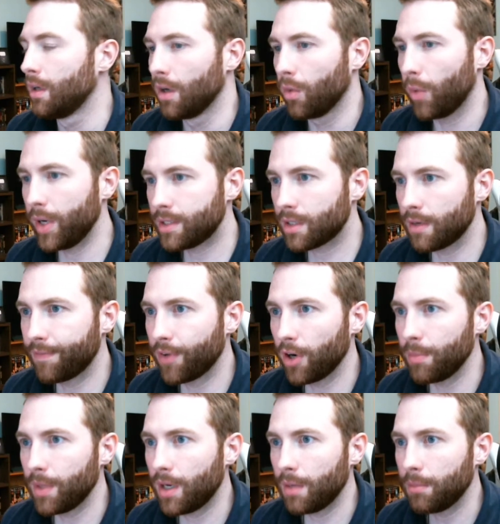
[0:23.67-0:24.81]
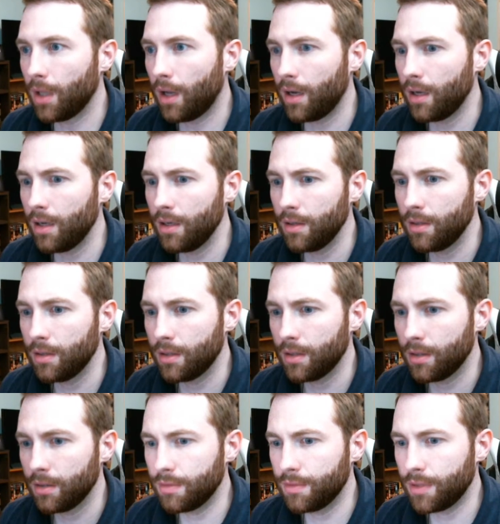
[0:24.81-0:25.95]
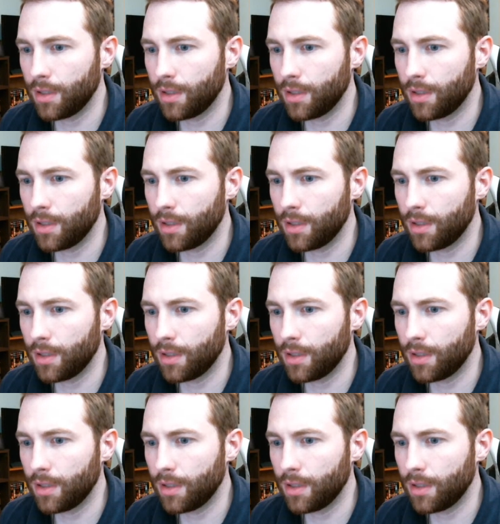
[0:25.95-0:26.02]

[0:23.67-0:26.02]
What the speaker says: Wait to confirm that I'm live.